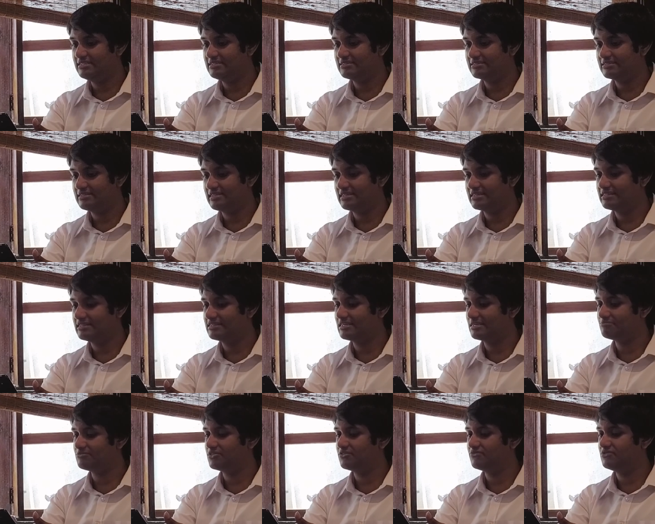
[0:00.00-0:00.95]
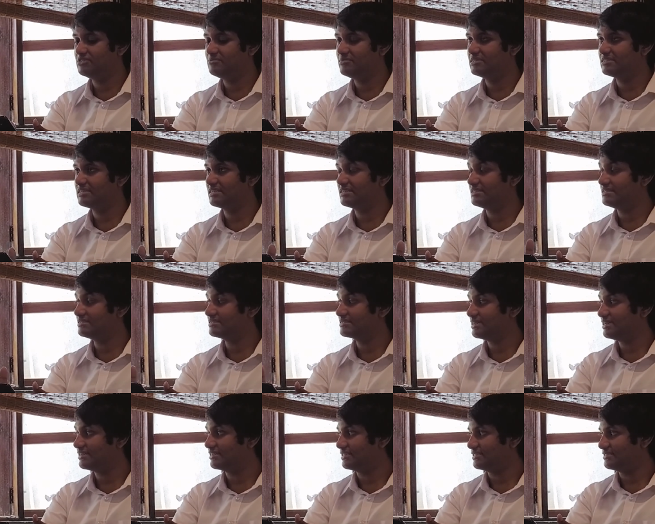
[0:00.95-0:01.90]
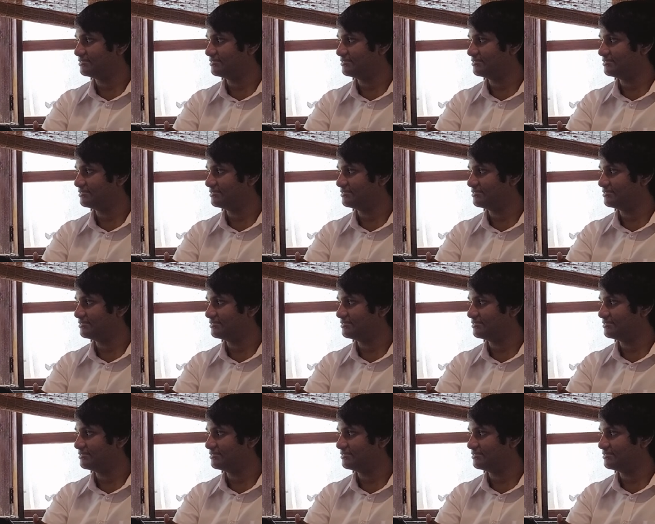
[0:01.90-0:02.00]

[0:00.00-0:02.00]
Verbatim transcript: Sri Lanka, number of women are discouraged.